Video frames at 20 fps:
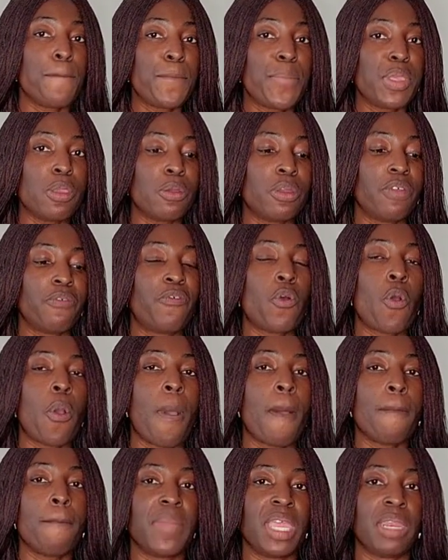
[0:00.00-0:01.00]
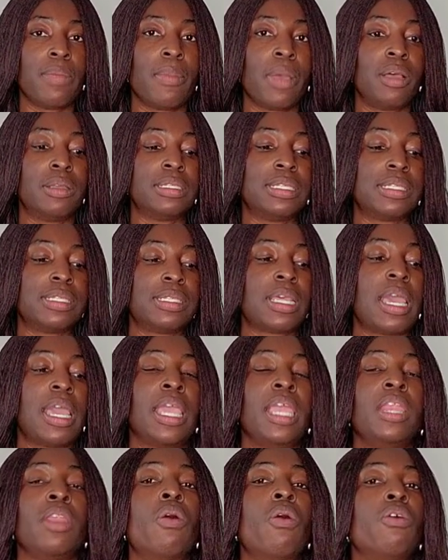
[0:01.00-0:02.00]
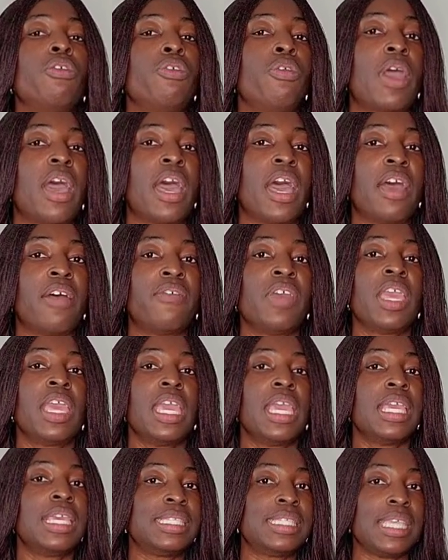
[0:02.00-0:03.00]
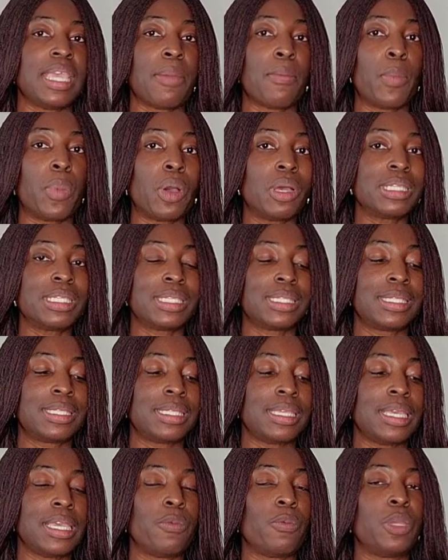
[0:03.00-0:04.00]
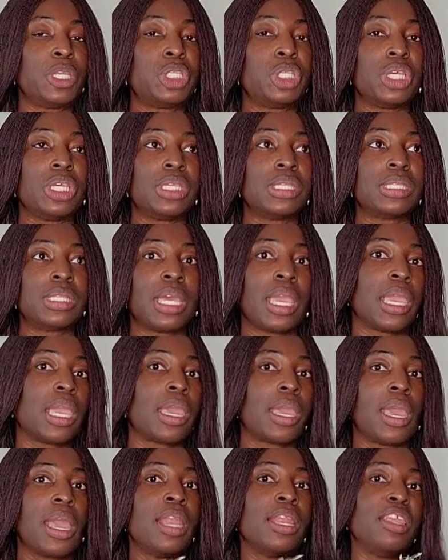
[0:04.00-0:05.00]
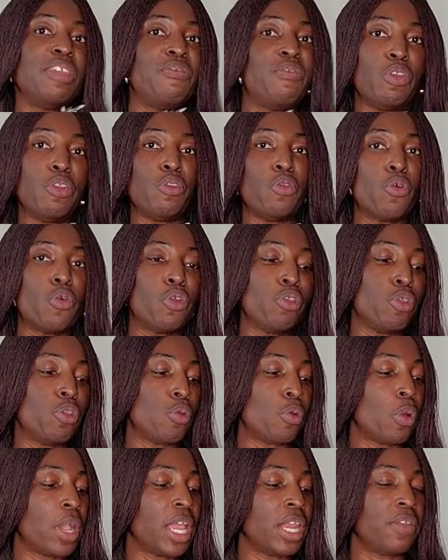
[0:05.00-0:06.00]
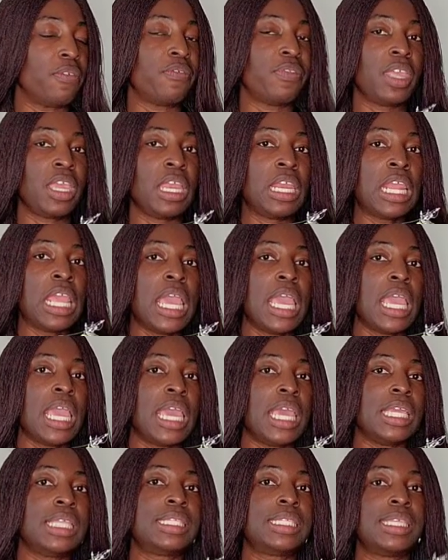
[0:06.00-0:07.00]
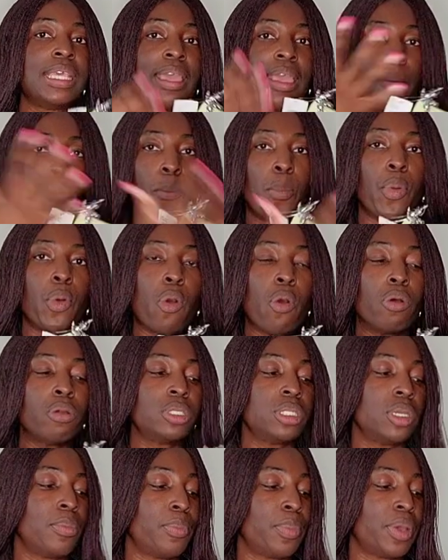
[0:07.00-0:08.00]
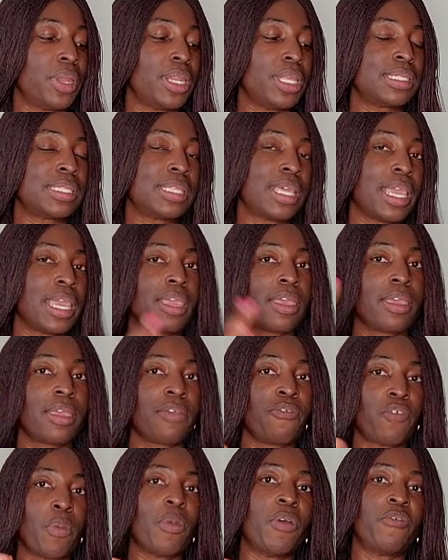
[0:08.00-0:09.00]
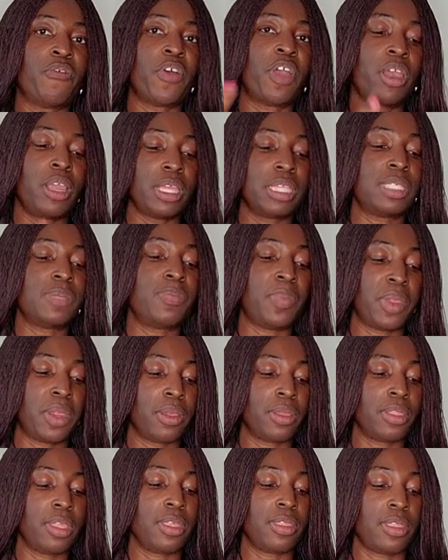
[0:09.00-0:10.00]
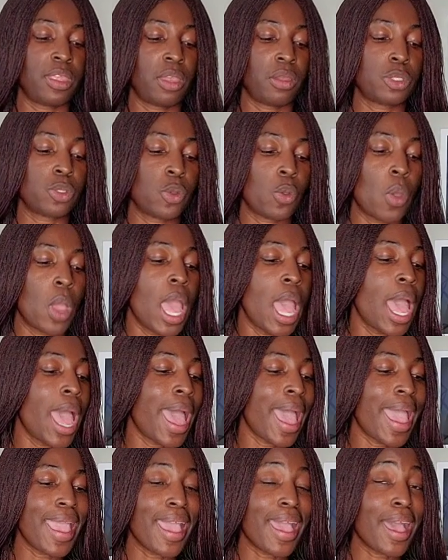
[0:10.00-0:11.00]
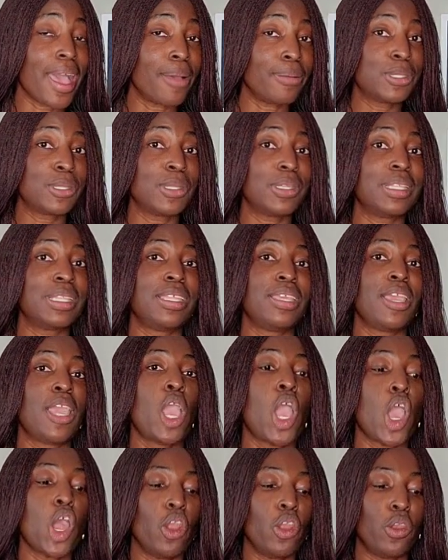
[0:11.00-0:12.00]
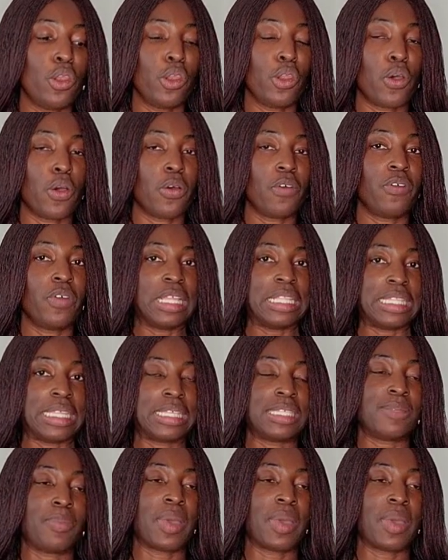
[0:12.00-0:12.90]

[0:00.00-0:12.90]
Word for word: beautiful minimal design. All you have is the embossed C, which is like an if you know, you know kind of thing. It's bold, but it's like from afar it's barely there. So I absolutely love this